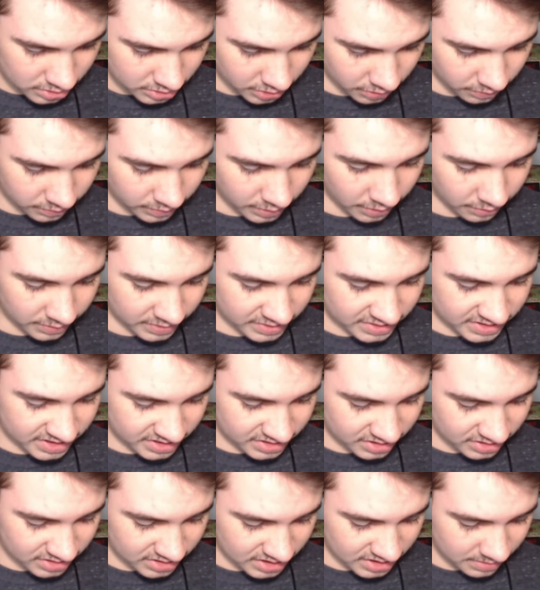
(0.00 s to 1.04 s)
No, no. Is
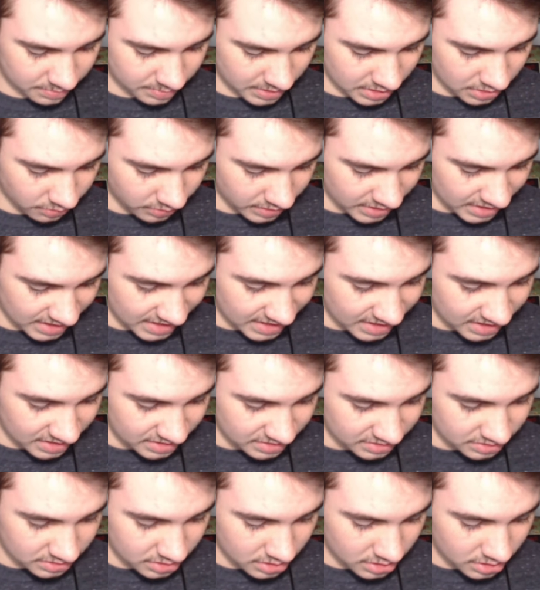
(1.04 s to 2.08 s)
this the CPU? It
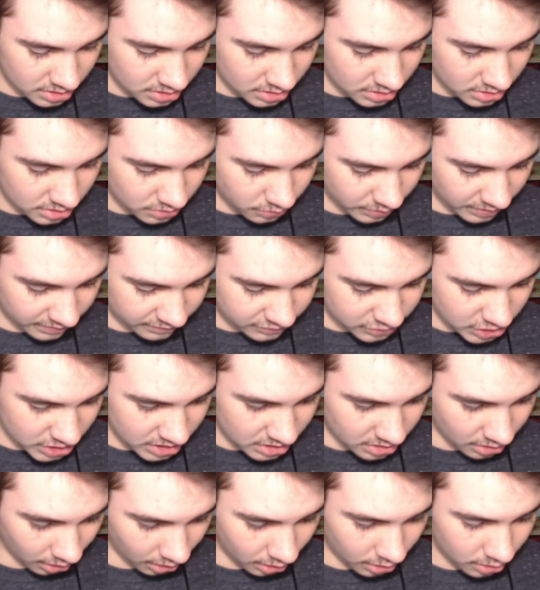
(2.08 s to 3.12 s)
is! We have
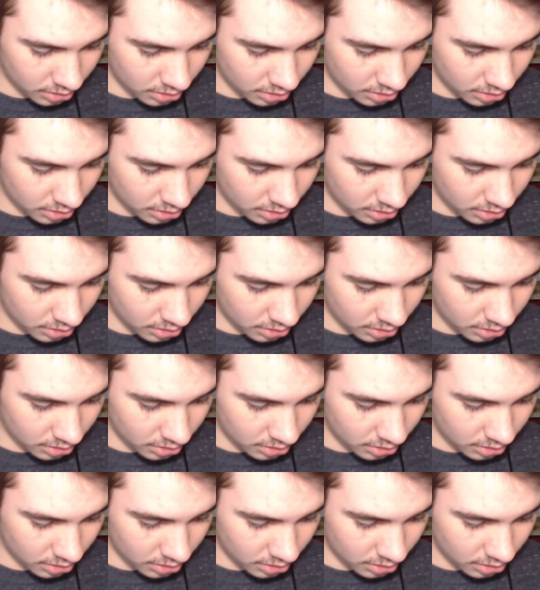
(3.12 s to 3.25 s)
Chica.